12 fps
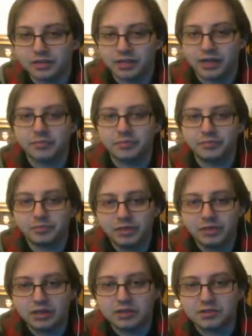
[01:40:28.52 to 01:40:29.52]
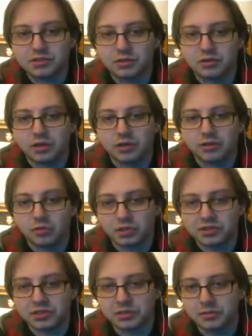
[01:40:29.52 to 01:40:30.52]
Yeah. So there
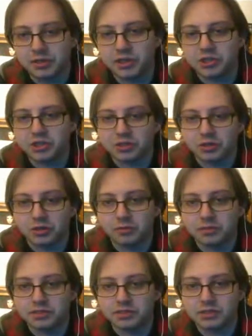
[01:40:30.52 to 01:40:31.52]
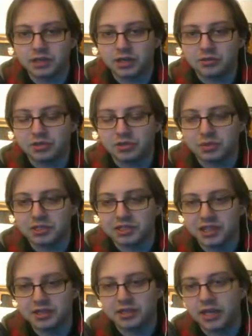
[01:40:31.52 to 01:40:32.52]
was an elimination tournament between the
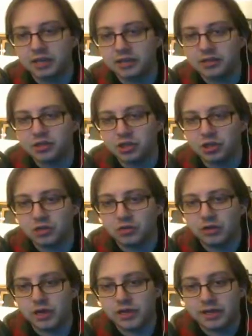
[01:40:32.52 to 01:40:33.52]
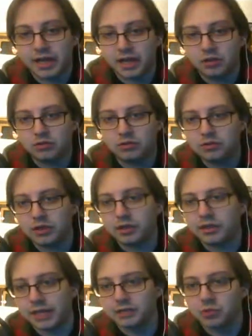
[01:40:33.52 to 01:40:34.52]
10th Annie show and now, and
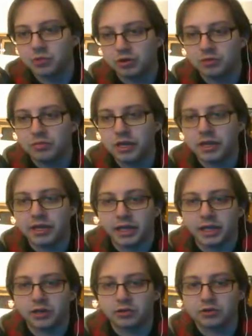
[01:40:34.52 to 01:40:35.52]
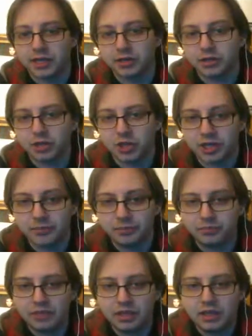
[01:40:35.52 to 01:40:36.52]
that's where Maya got her title shot.
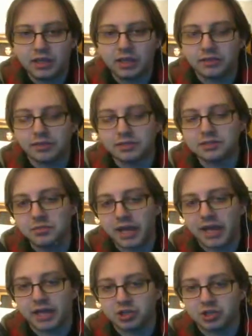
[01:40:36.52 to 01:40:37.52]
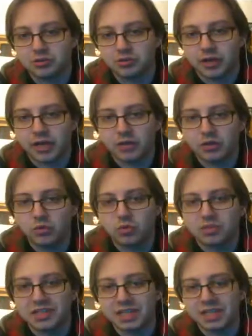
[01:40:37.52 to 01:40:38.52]
This match, Rad,
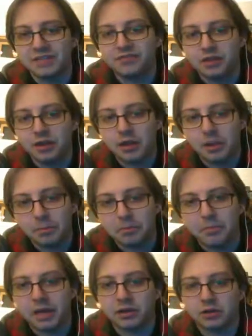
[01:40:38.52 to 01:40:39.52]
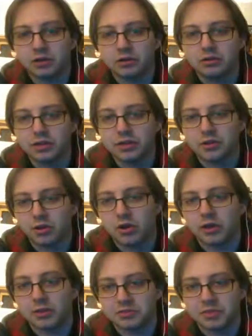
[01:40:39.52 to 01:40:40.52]
was even better than their
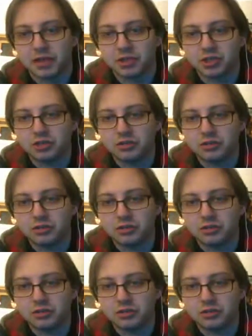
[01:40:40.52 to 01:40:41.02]
August match.